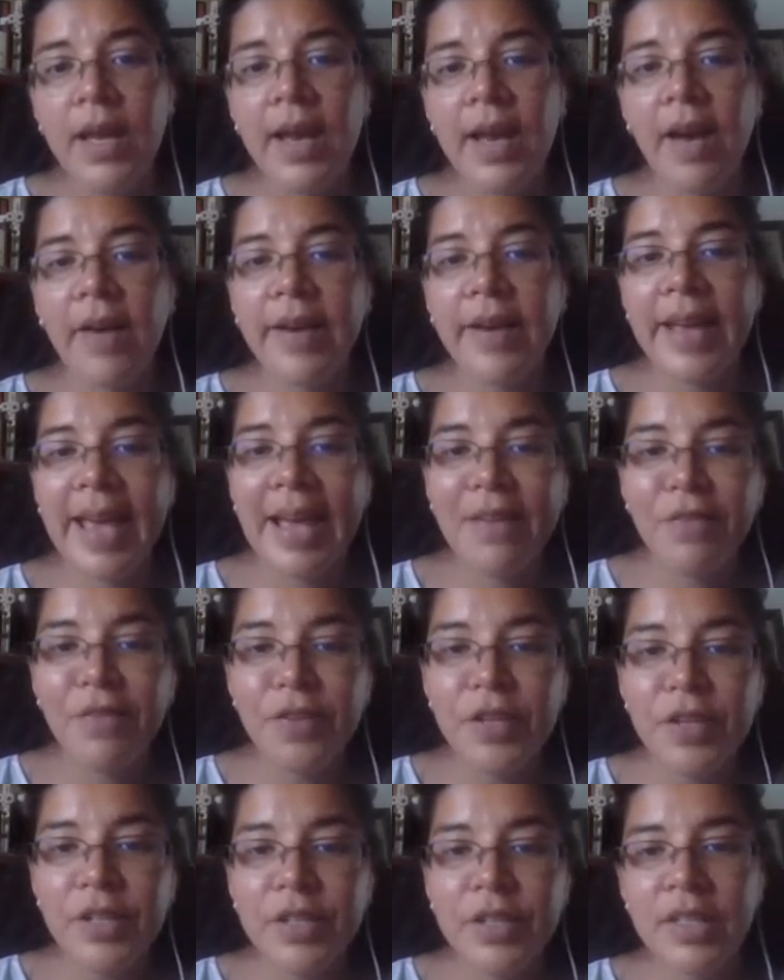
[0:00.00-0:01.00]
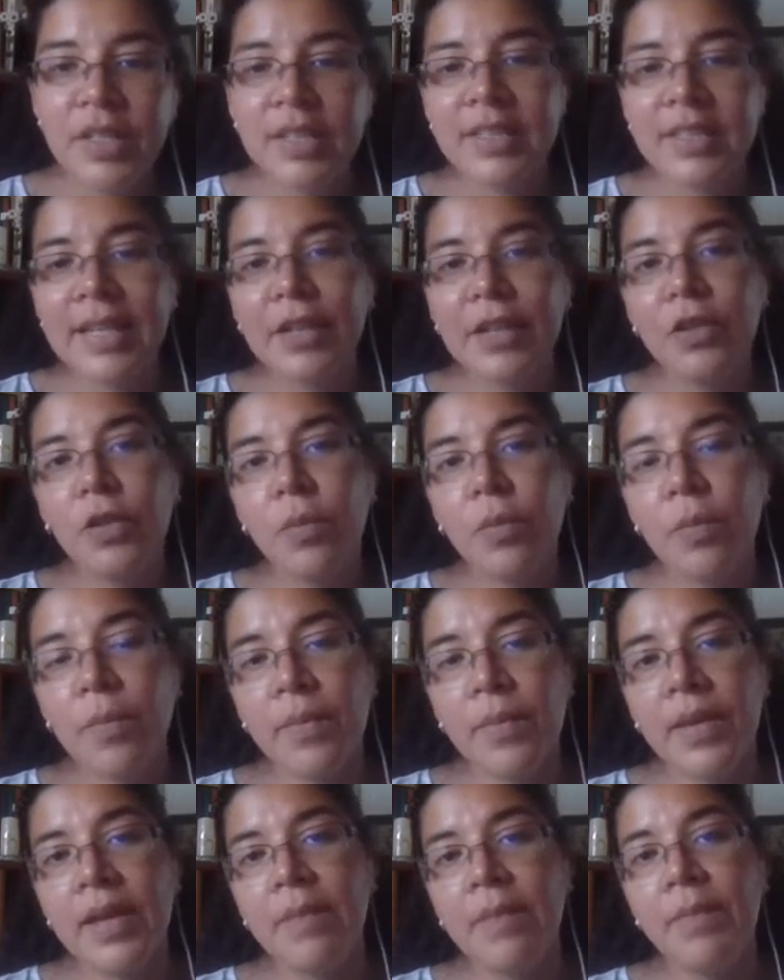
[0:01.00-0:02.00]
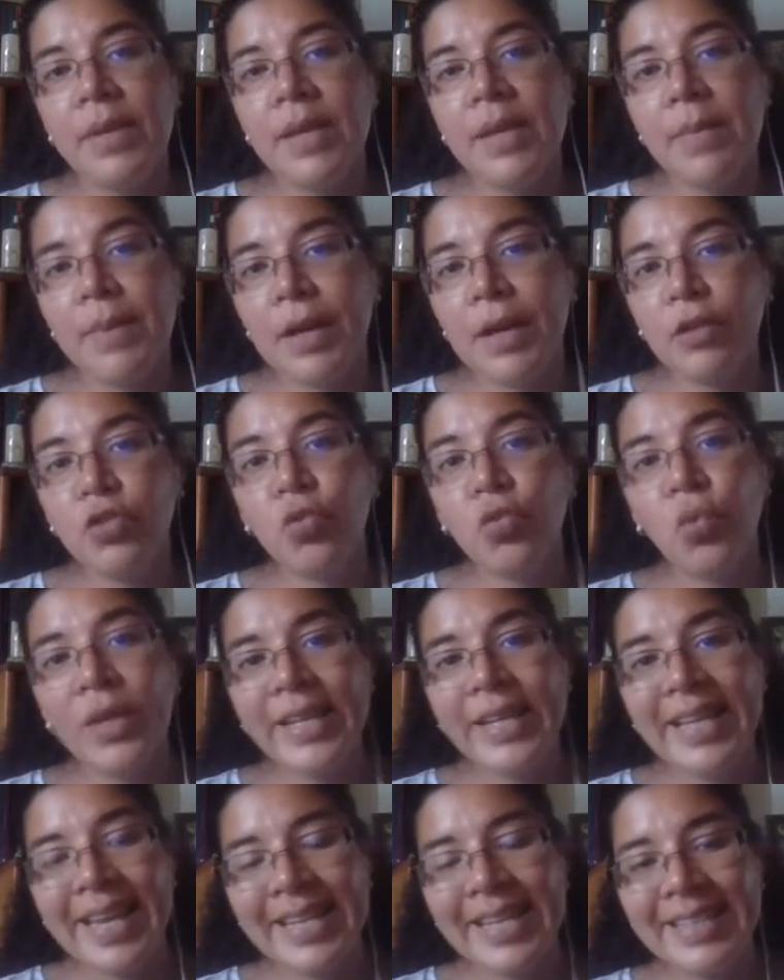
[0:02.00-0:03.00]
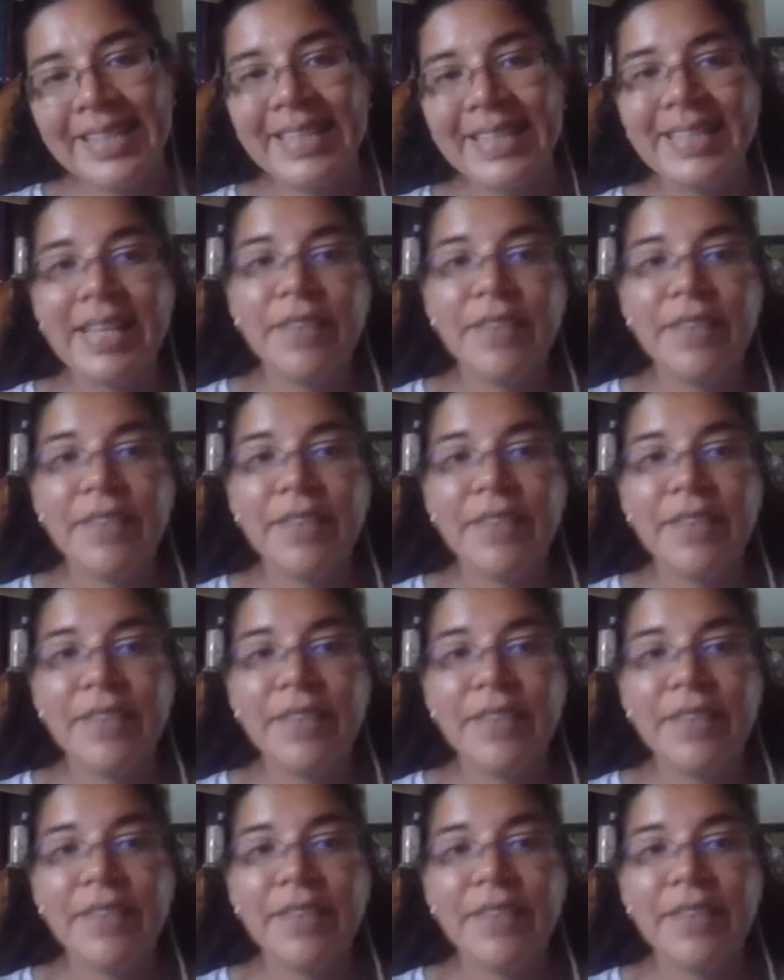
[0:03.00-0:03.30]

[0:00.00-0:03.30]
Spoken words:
On average, a cycle may be about 28 days.